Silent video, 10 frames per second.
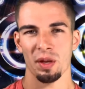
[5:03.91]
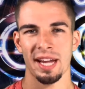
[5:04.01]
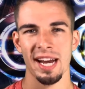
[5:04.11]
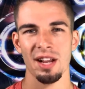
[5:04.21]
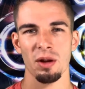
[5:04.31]

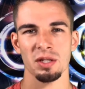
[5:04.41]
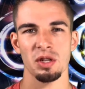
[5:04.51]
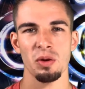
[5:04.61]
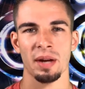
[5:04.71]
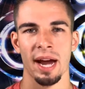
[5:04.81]
getting those
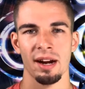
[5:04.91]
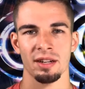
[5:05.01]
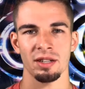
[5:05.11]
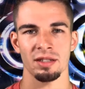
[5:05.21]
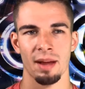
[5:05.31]
new
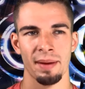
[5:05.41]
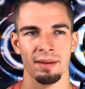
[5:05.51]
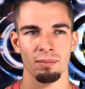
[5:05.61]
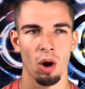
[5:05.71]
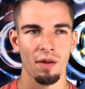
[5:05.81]
characters, I
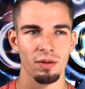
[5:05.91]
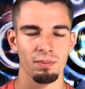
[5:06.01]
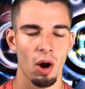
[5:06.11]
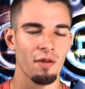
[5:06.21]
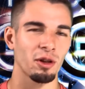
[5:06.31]
mean,
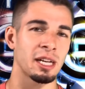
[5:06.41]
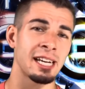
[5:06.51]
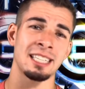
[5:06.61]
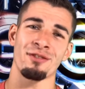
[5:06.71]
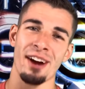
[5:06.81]
Marvel
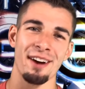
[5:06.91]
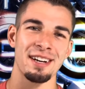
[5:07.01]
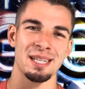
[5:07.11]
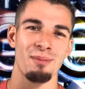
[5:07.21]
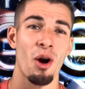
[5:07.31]
is very
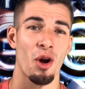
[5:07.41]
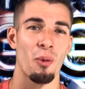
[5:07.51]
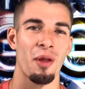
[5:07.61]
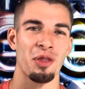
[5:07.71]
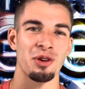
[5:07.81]
smart on
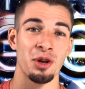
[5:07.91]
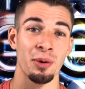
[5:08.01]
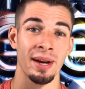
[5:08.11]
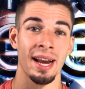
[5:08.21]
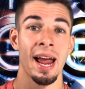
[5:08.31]
what they're
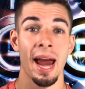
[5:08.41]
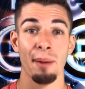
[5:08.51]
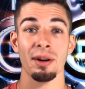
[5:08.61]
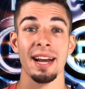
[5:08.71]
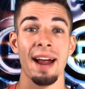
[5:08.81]
doing, and
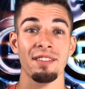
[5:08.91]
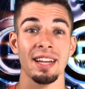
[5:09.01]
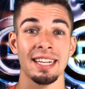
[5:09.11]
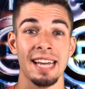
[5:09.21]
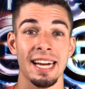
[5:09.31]
we're gonna have to
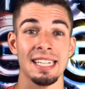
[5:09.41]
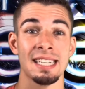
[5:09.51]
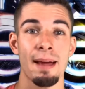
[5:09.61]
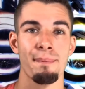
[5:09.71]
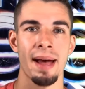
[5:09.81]
like take a
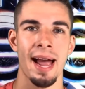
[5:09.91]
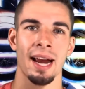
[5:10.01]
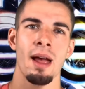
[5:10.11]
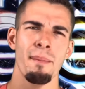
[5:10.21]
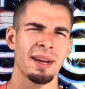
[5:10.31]
step back,
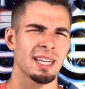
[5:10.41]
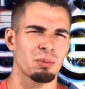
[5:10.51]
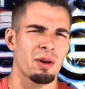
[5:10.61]
because